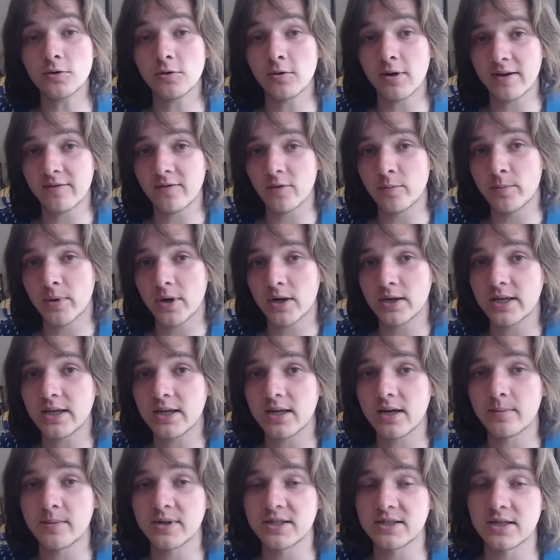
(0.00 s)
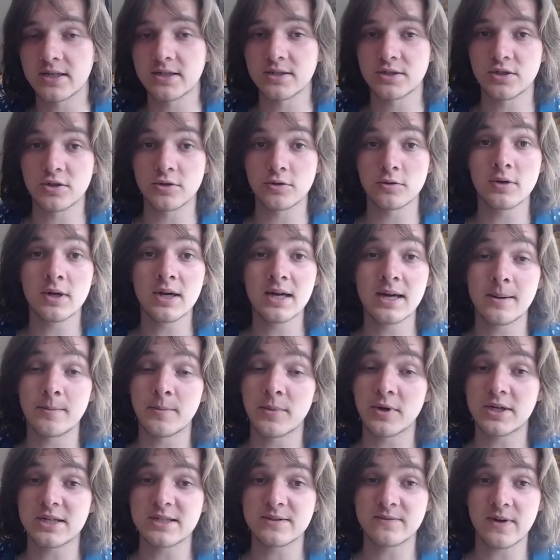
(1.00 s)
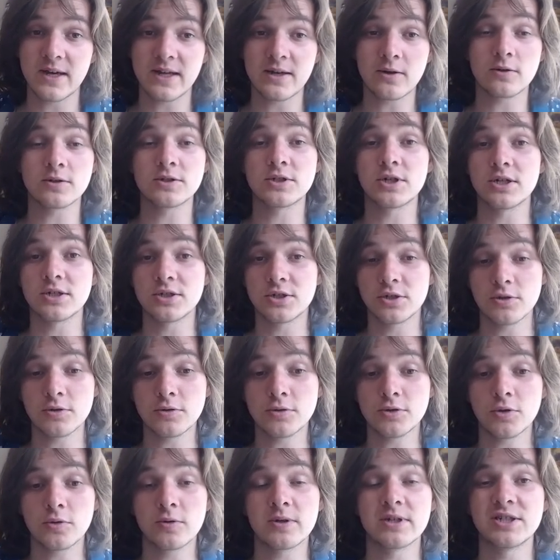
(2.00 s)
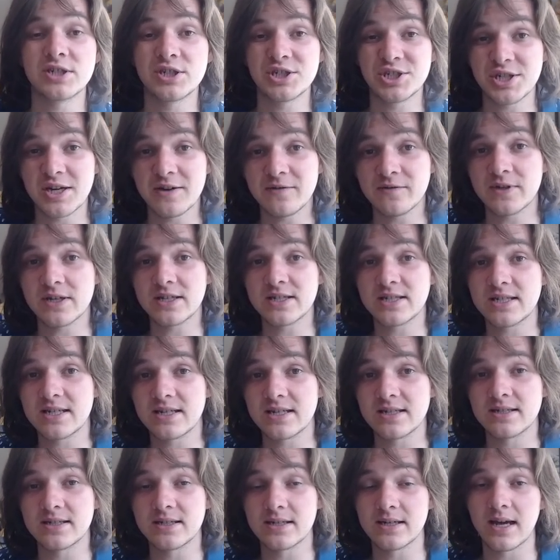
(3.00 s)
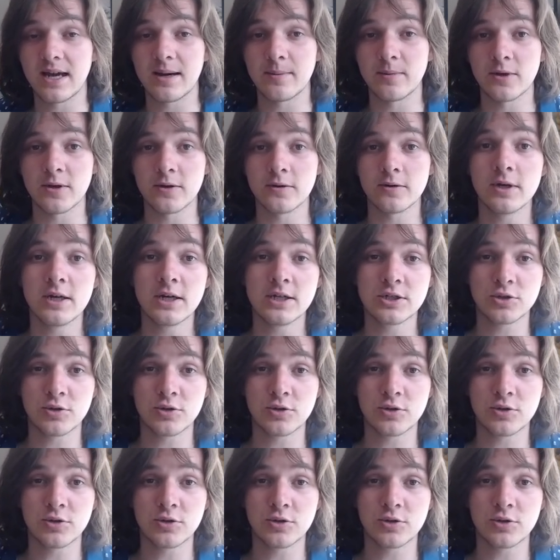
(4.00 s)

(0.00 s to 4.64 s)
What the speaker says: you have a Bucky coming turn 2, because then on turn 2 you can shift into your Diablo,